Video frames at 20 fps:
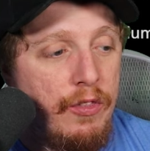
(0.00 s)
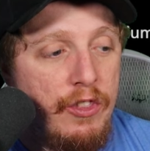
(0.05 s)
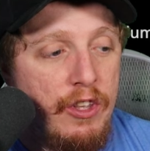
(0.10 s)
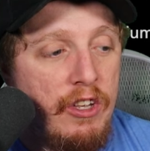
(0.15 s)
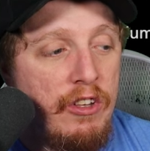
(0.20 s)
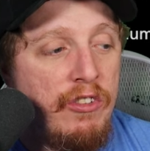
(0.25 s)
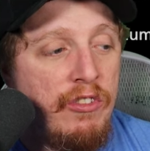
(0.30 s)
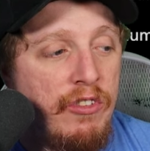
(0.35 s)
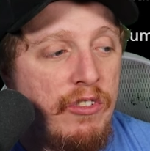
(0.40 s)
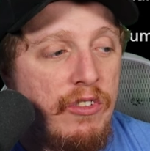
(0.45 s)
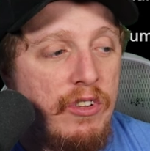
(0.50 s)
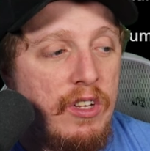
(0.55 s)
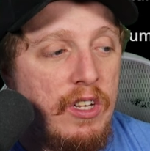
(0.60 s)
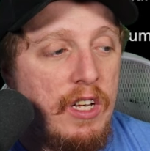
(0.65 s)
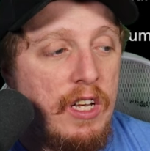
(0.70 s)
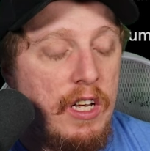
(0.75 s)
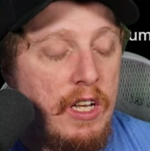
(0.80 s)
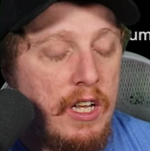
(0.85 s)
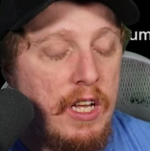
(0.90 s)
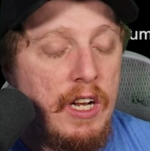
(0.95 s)
this
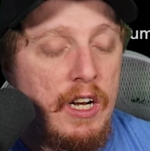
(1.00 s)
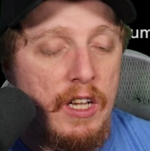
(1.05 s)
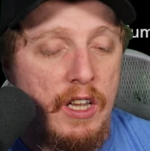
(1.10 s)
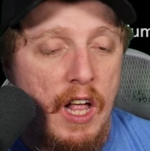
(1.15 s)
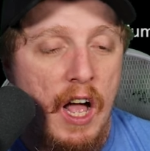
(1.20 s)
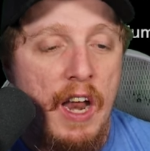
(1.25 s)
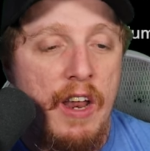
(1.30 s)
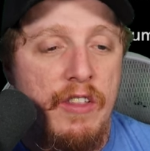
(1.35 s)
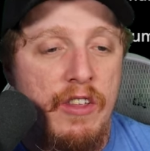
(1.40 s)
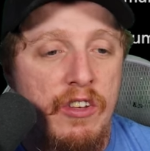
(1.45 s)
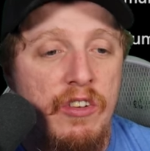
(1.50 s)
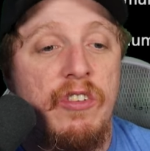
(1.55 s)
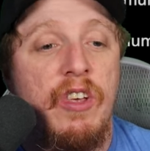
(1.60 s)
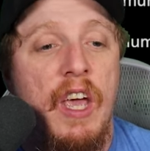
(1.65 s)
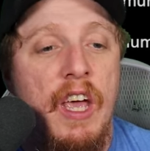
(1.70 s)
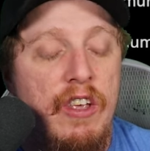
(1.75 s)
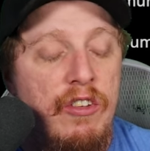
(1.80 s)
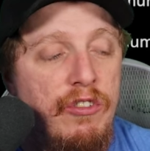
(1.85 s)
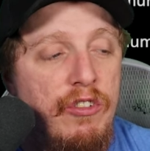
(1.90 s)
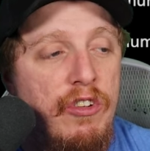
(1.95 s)
in, in a lot of these
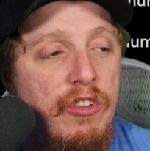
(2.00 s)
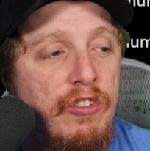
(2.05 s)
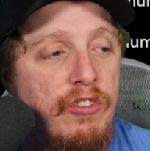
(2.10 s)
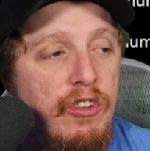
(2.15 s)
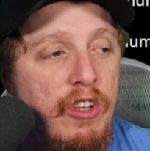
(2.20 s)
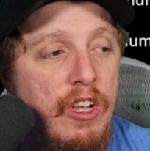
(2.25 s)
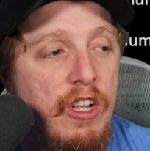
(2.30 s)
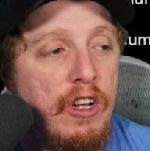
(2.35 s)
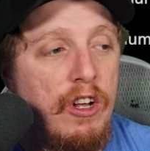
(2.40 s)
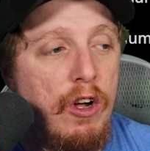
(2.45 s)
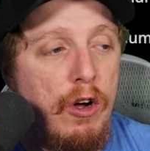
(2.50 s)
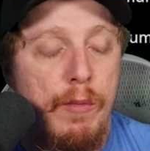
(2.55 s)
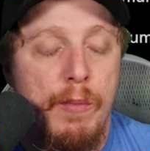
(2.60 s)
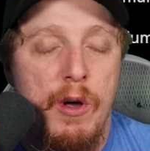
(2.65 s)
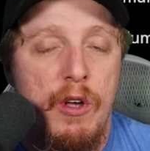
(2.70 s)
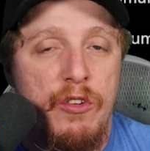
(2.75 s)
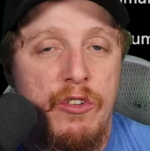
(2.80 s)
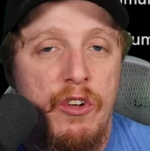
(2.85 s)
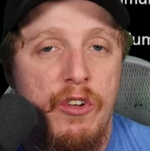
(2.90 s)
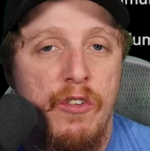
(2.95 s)
cases, it
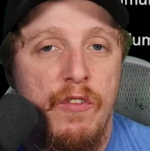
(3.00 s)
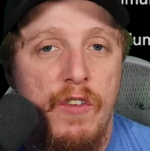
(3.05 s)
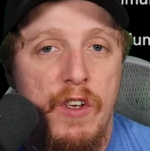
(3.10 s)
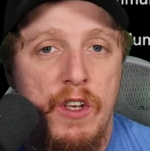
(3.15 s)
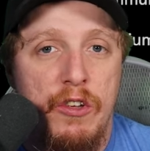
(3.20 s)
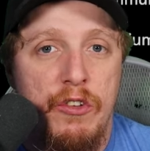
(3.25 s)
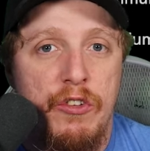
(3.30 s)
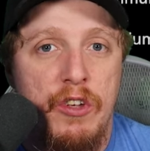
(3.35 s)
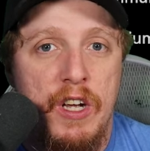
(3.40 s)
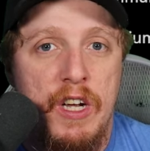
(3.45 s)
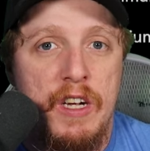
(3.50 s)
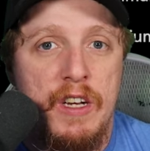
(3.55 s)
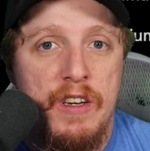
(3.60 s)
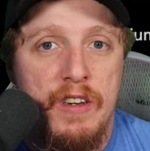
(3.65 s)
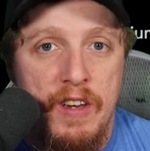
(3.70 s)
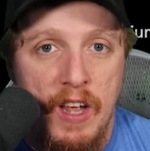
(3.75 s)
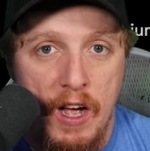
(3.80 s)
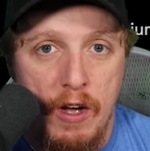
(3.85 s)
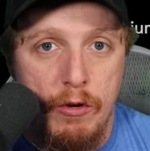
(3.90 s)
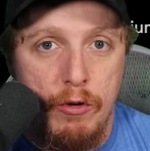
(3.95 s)
almost feels like a
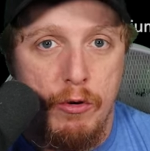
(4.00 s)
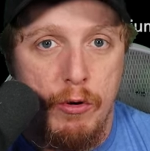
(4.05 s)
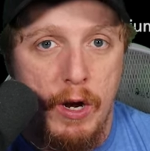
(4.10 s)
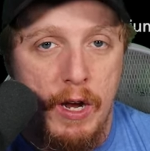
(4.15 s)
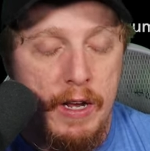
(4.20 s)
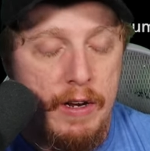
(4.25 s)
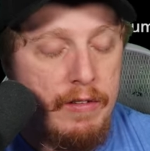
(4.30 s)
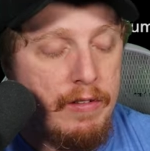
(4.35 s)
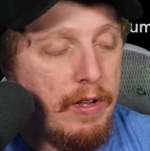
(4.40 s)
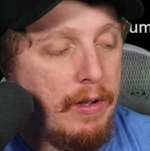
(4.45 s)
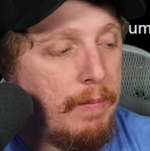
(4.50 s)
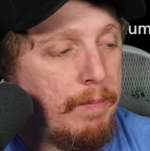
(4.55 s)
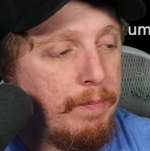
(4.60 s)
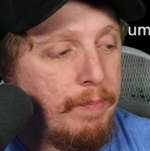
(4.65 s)
downgrade.